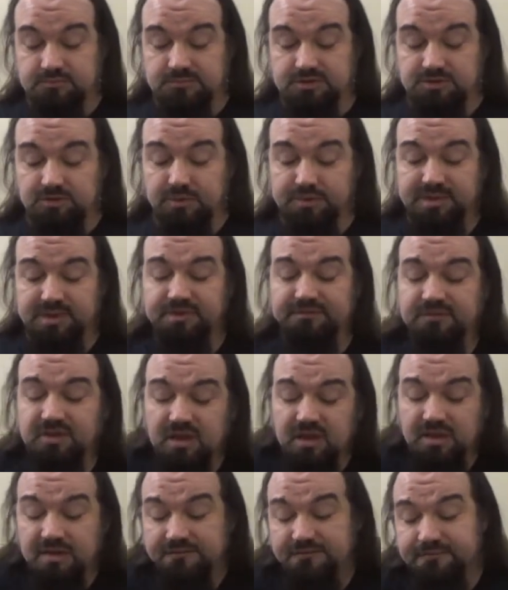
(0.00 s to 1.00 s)
Where we left
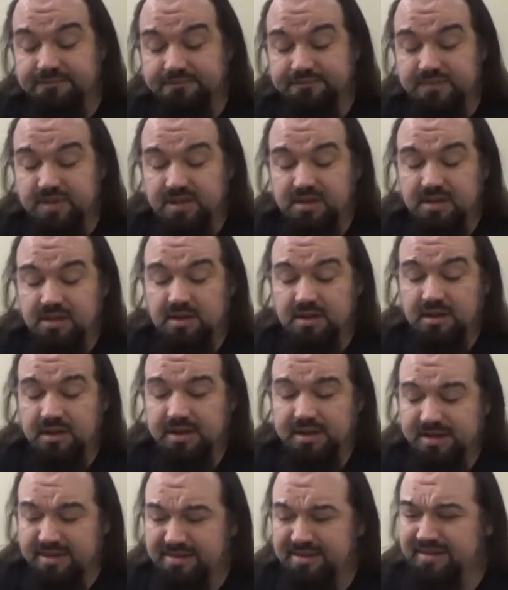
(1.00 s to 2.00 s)
off,
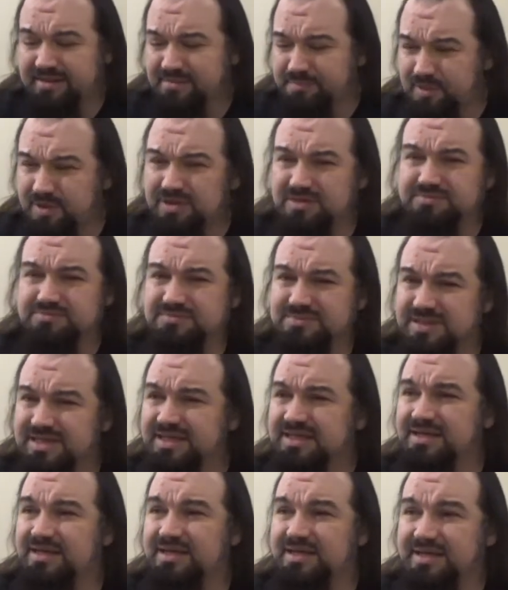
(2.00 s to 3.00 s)
it's
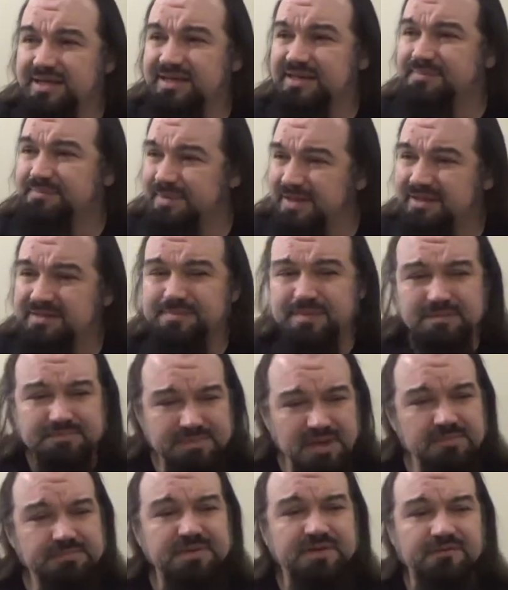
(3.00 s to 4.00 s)
been
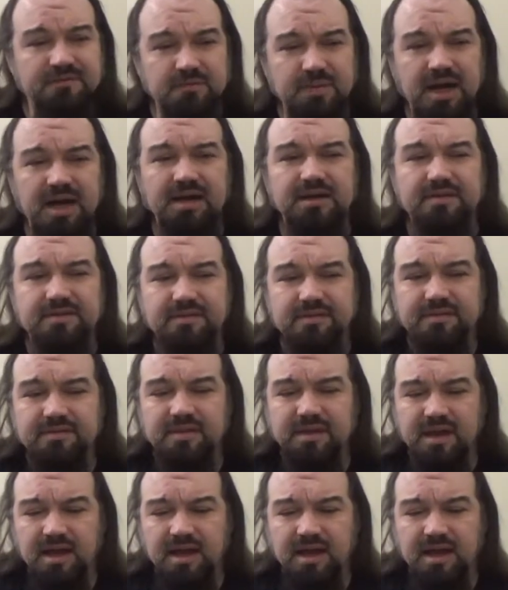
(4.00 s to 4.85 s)
bumpy for Miles.